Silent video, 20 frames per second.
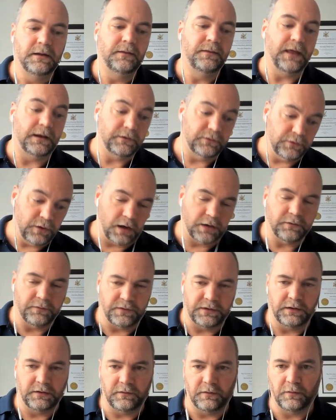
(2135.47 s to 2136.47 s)
That a lot of
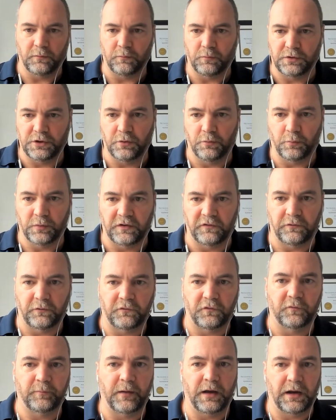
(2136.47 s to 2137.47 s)
the
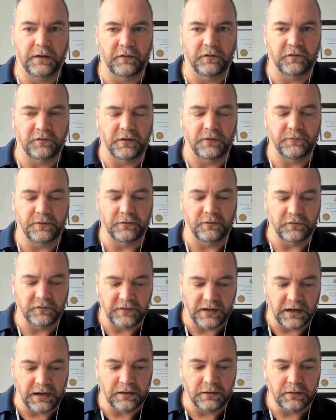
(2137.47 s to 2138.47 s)
researchers behind this stuff
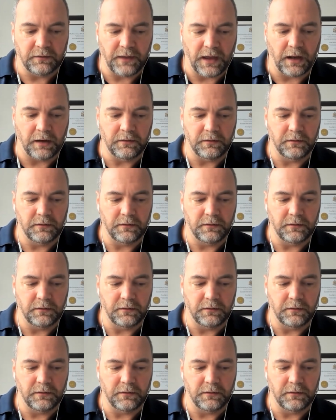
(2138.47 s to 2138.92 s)
understand that